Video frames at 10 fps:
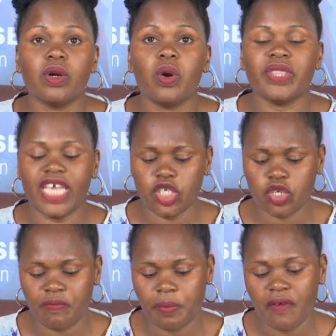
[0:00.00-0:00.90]
On the
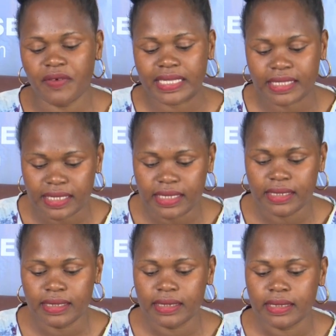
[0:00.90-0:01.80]
issue of poverty,
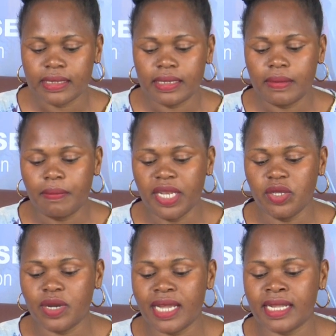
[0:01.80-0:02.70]

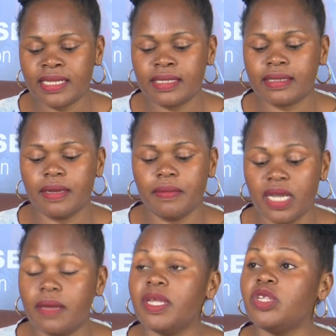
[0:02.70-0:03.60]
many
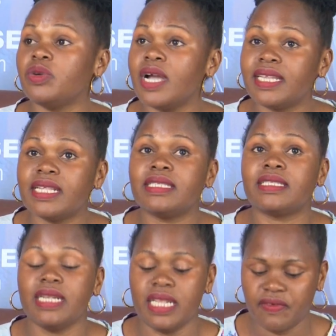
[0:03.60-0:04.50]

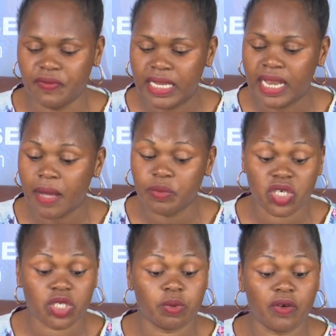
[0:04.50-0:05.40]
Ugandans live in
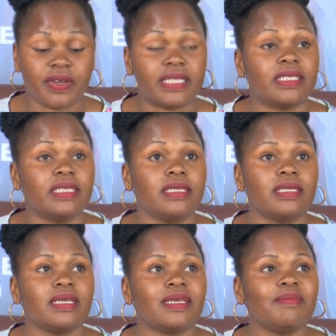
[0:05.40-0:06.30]
abject poverty
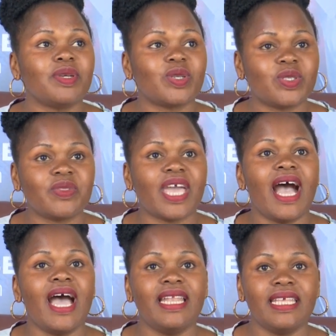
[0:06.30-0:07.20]
because of the
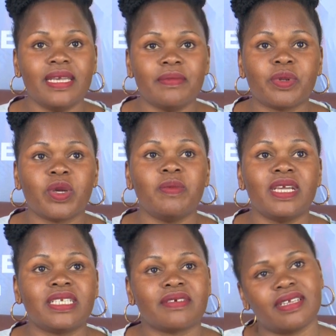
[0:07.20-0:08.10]

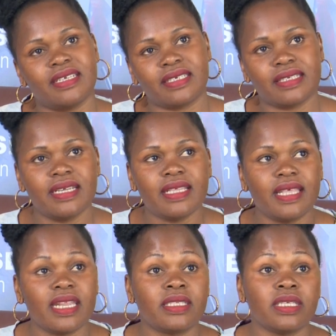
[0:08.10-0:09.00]
unemployment rate
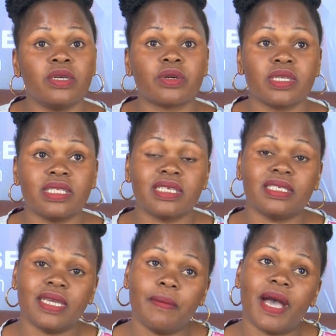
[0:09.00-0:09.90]
that is increasing
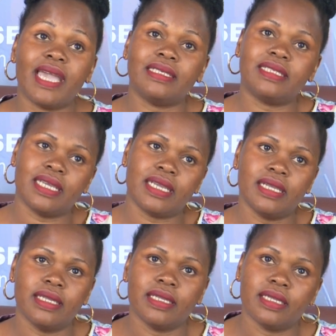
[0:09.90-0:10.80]
day by
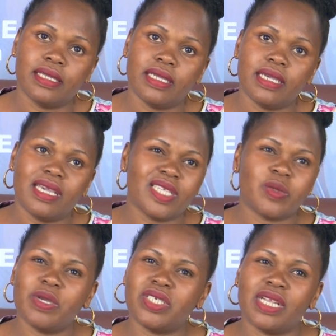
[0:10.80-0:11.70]
day,
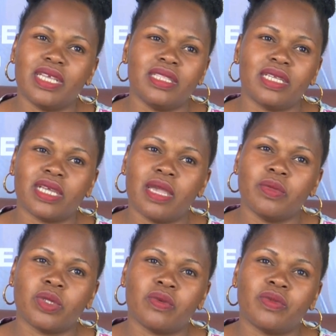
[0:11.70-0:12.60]
especially in the
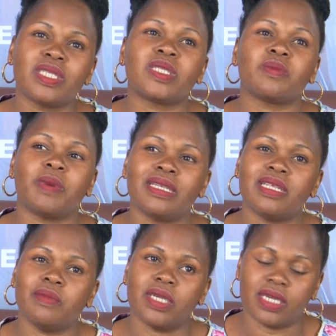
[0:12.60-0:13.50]
times of this
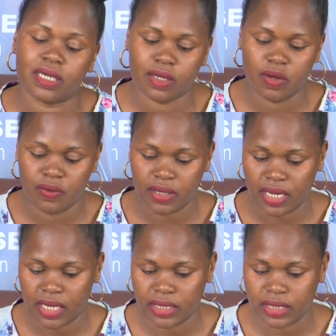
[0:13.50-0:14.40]
pandemic,
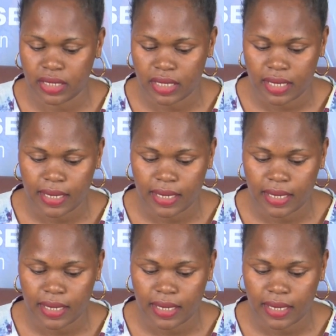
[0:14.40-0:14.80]
COVID-19.